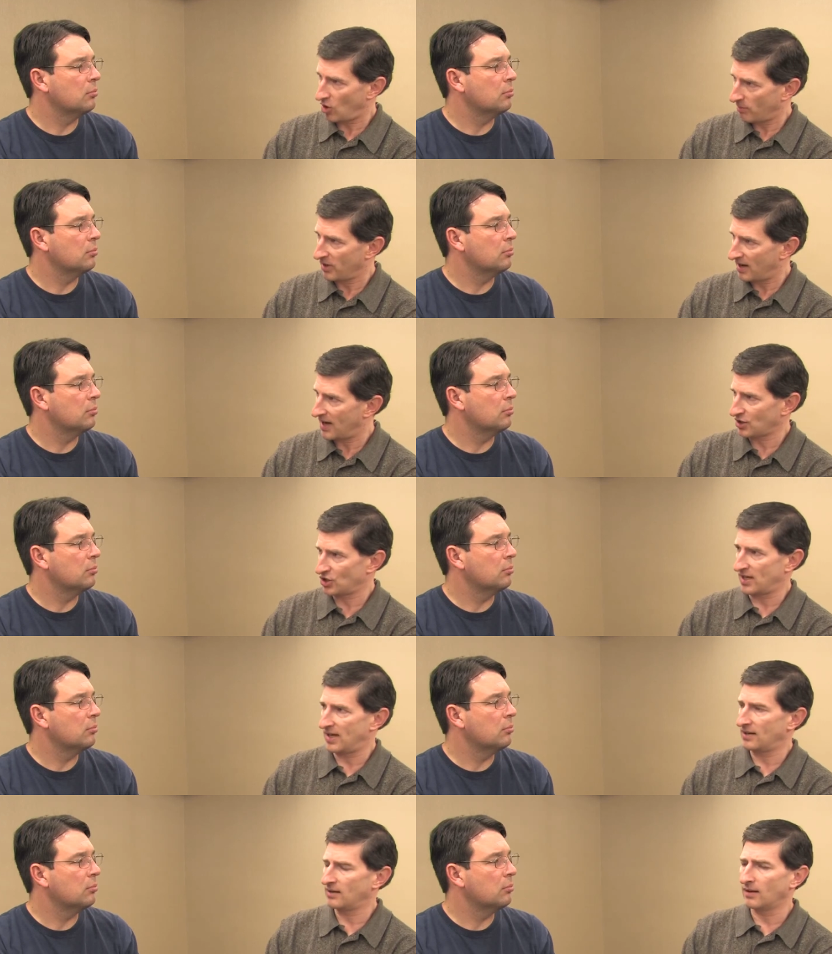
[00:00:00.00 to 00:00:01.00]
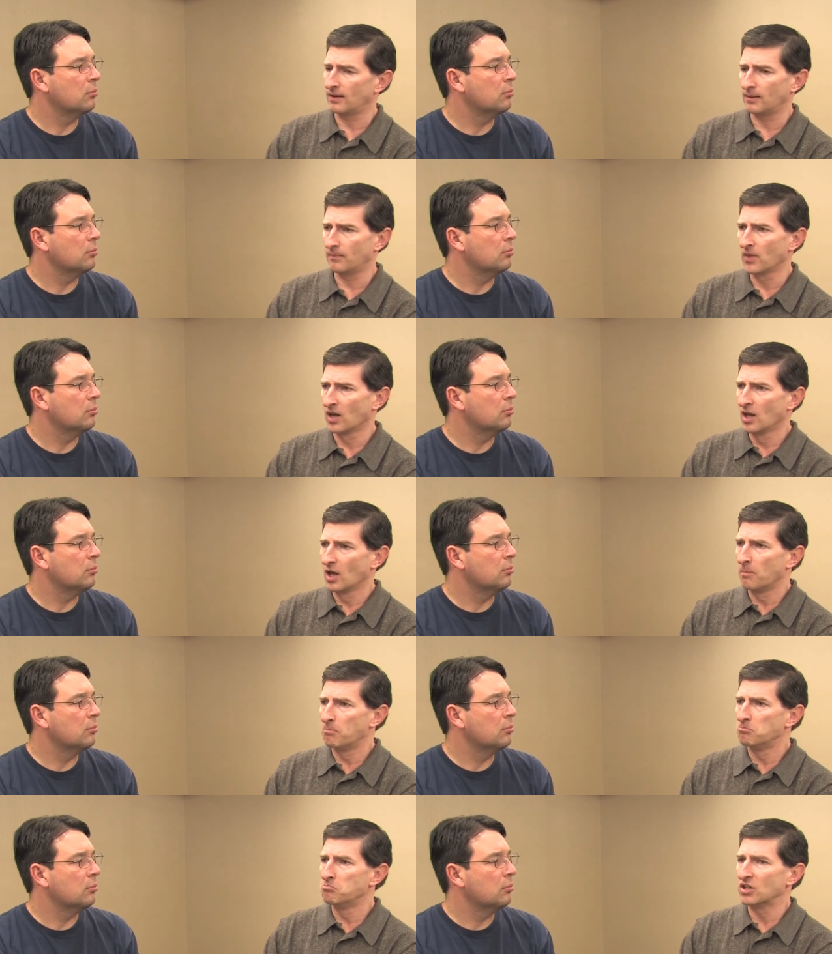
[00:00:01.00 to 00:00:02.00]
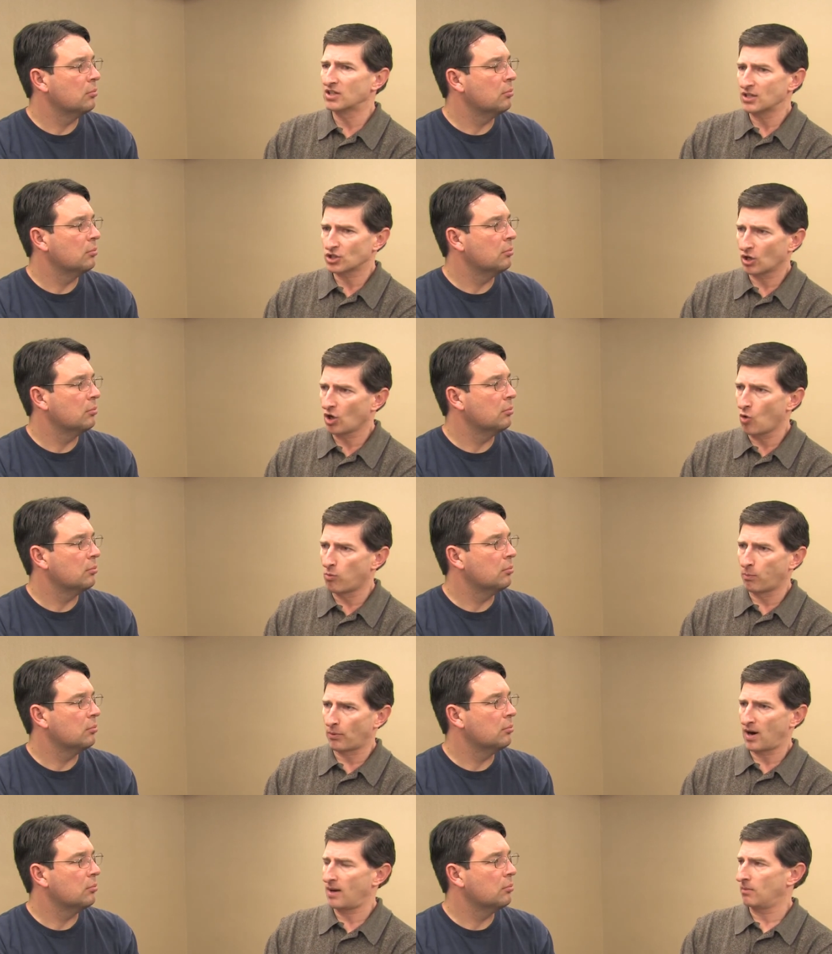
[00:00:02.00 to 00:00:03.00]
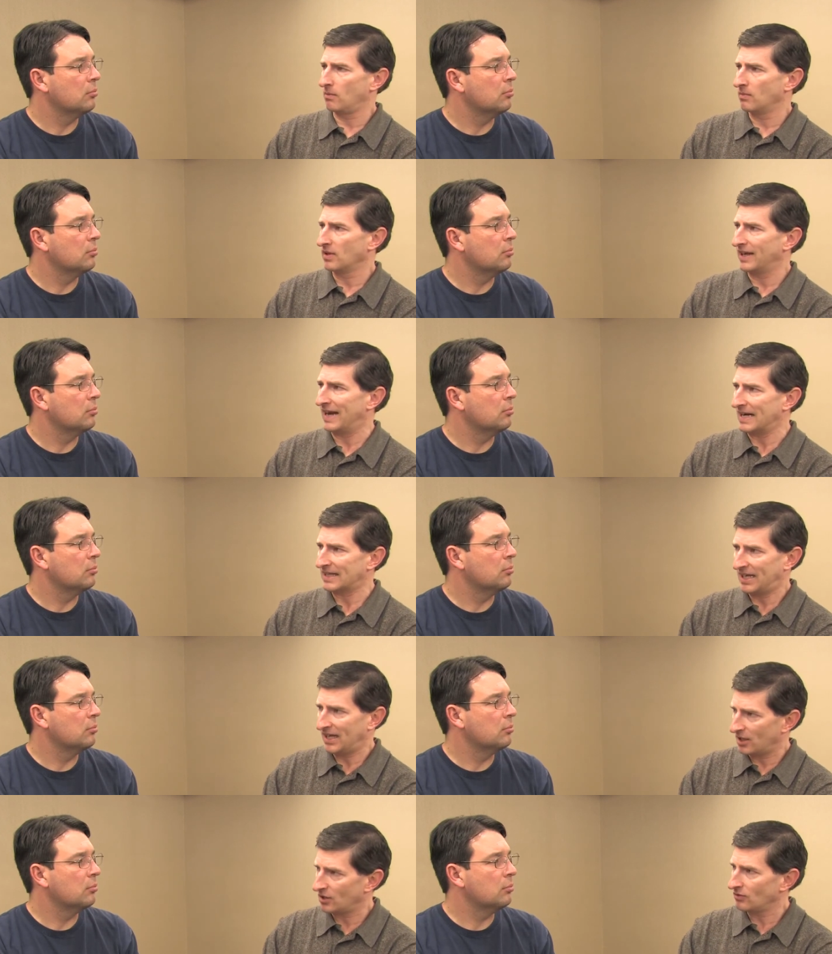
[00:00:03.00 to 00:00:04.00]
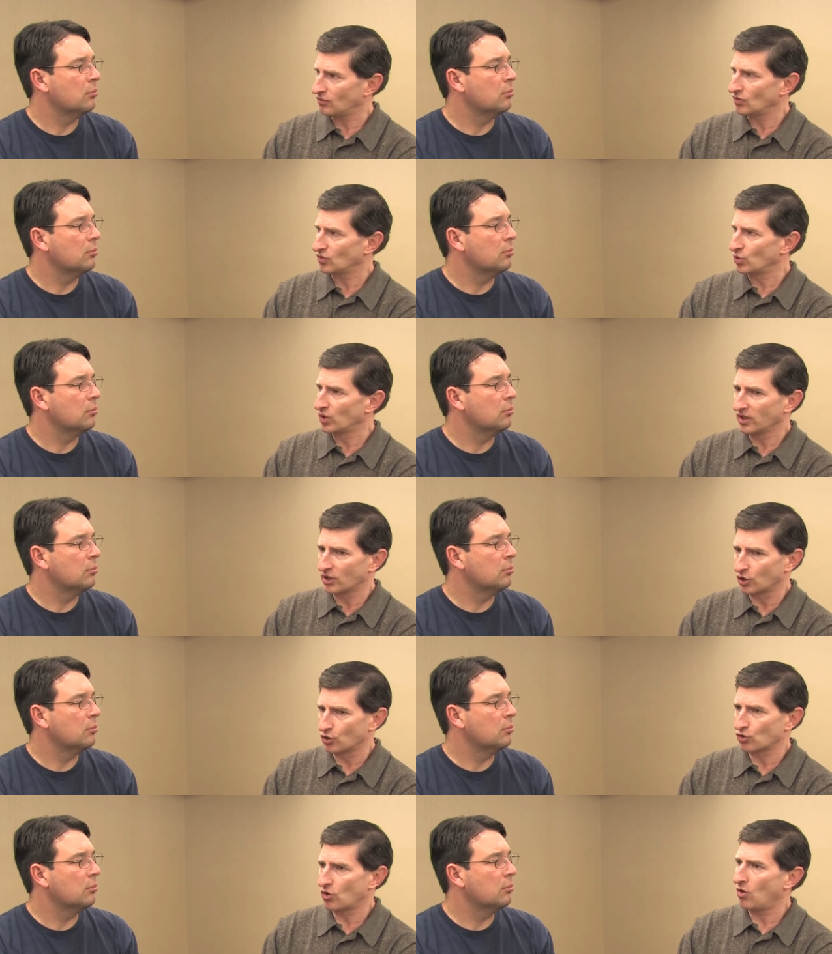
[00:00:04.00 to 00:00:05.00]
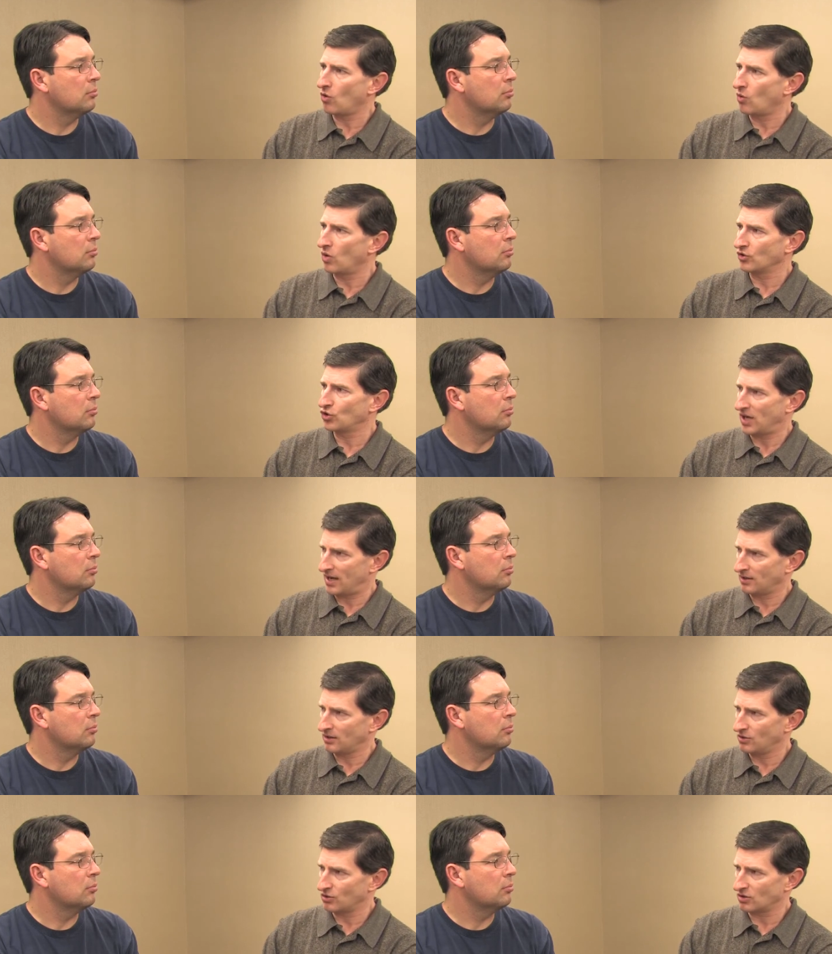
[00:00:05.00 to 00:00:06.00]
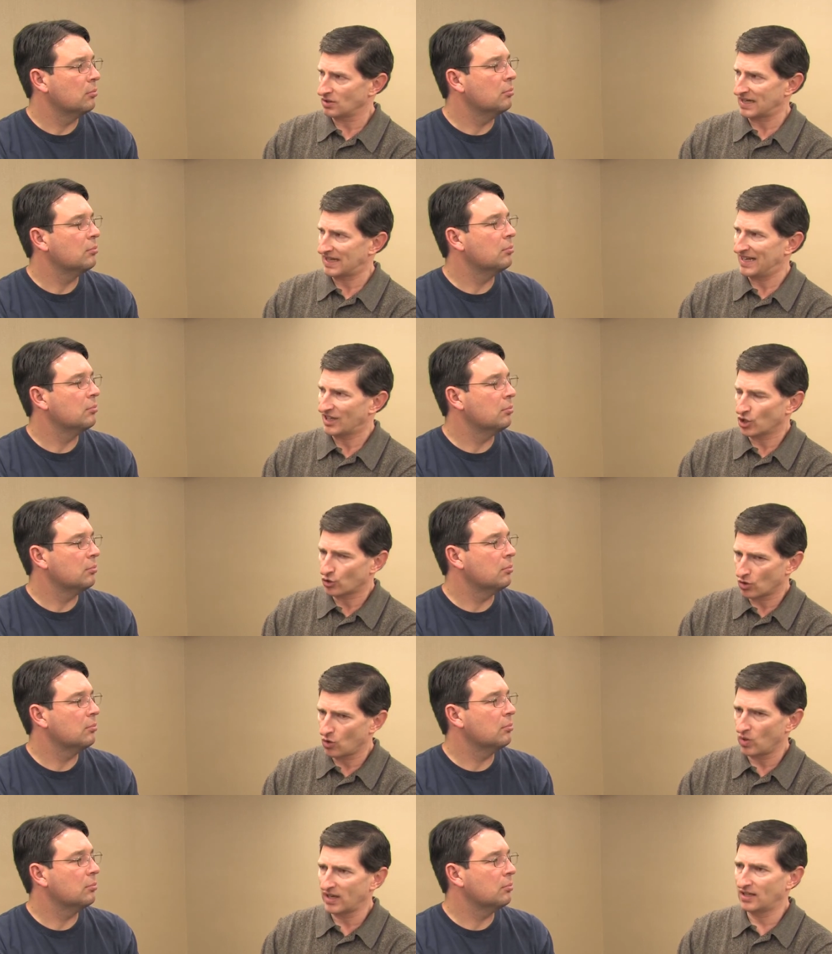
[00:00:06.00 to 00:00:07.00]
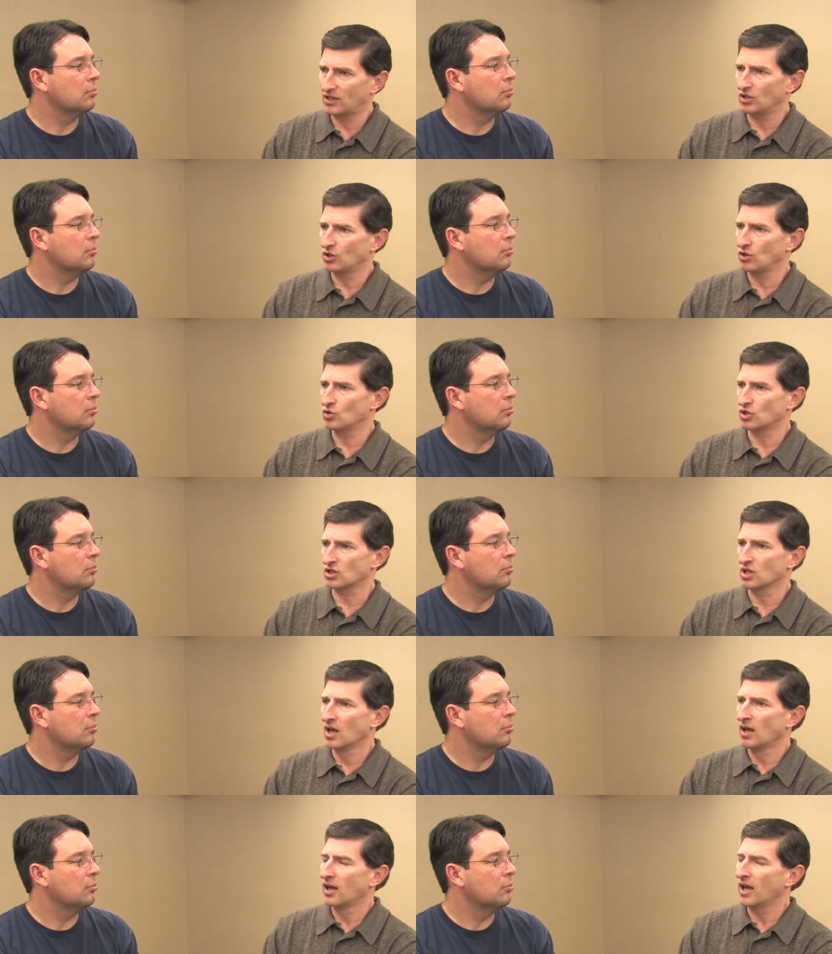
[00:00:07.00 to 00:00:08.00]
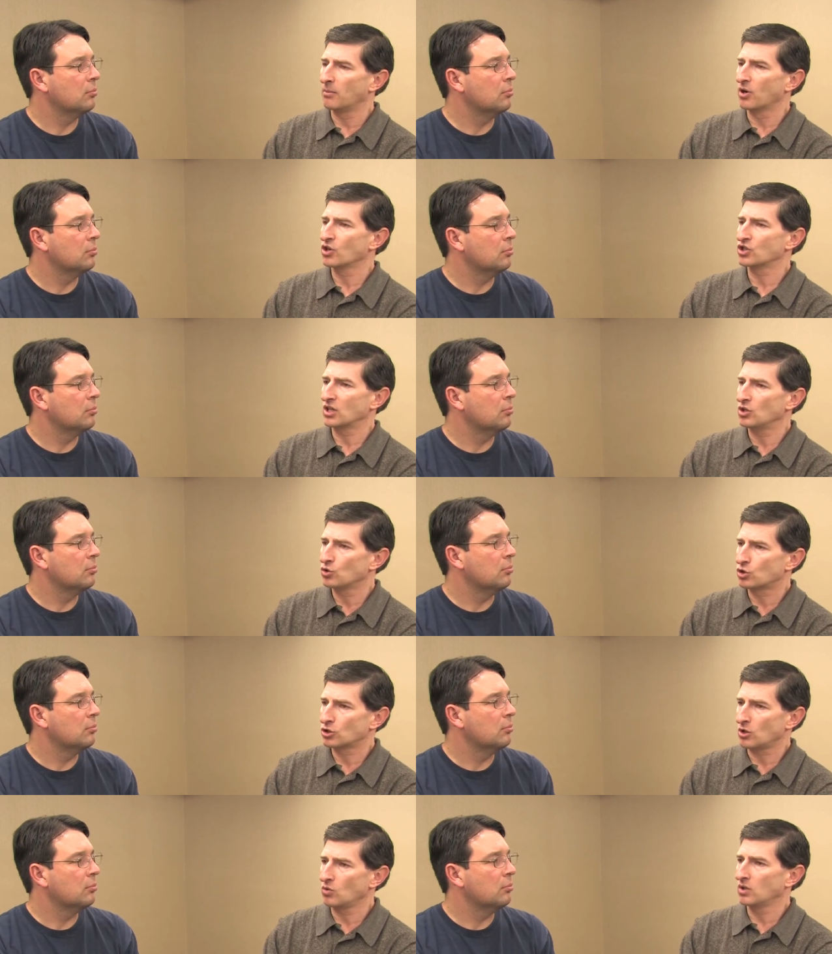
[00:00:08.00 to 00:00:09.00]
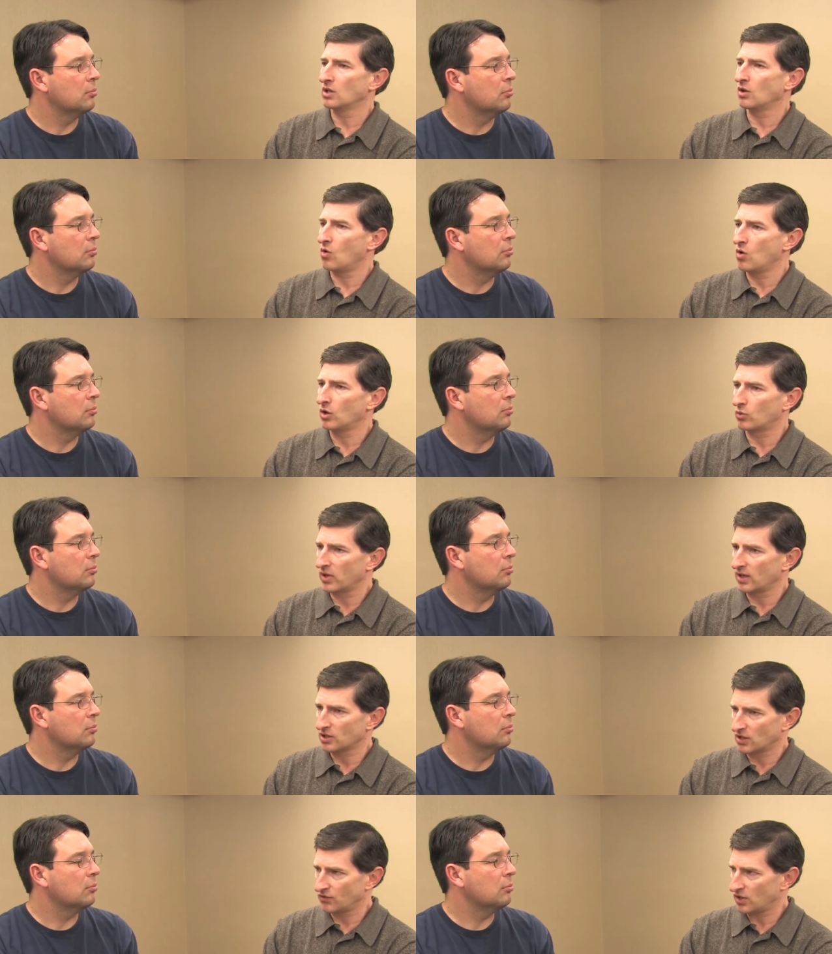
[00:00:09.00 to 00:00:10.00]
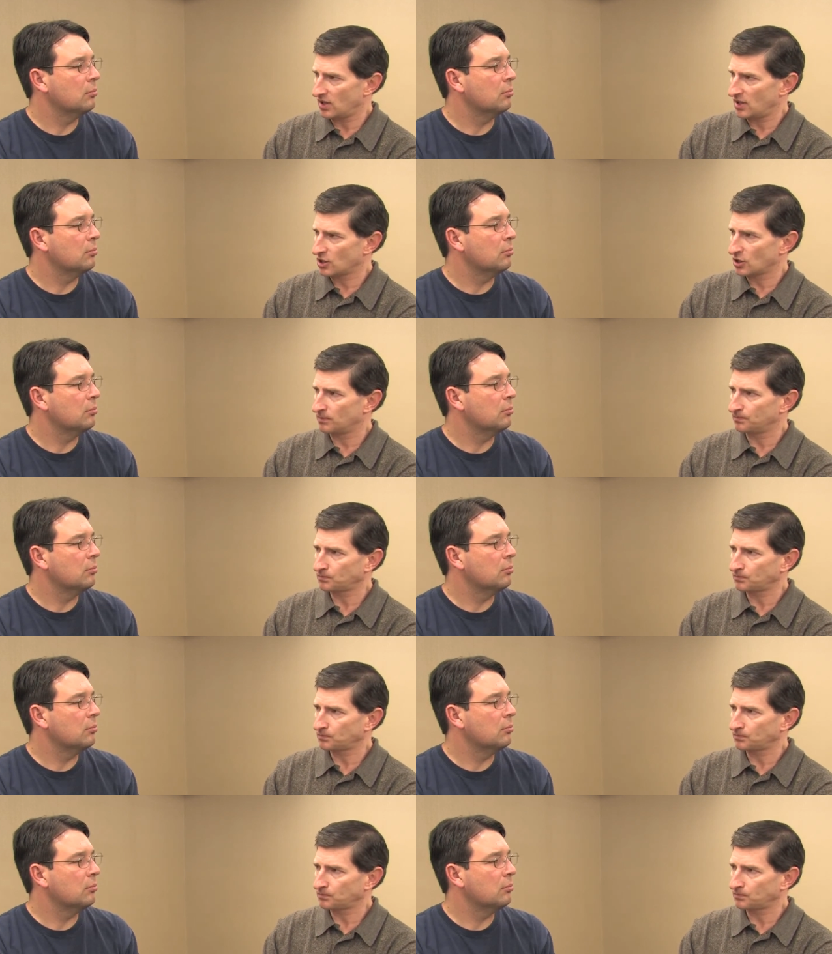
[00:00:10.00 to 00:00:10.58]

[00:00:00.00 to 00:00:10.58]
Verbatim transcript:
Speaker 1: carbon dioxide. Um, but that's a global problem, and I can't really control what China uses. I can't control what India uses, and because they use so little oil relative to us,